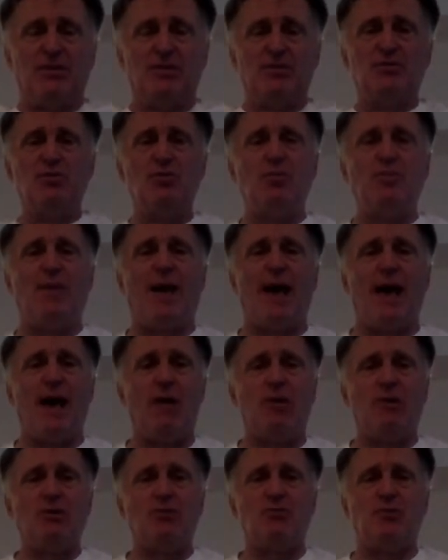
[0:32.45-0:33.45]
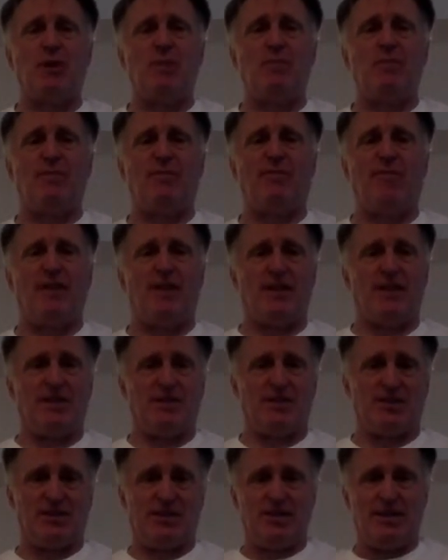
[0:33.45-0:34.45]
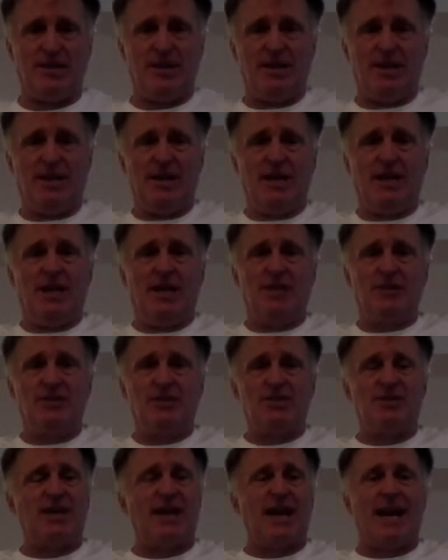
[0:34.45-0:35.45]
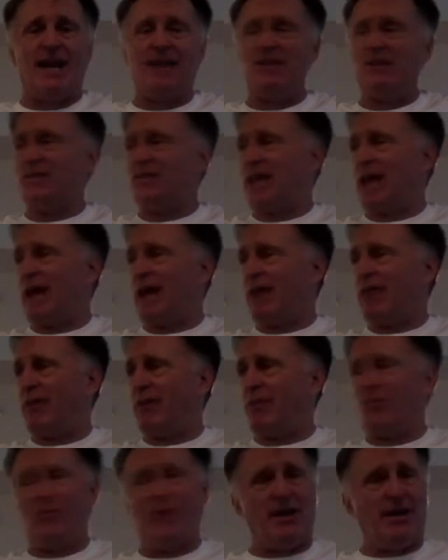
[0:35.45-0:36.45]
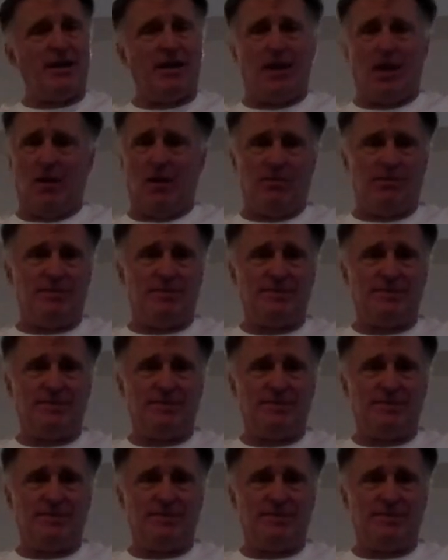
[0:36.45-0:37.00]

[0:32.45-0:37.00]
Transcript: True Power Trumpet Fitness. Just got out of the shower and I'm ready to go.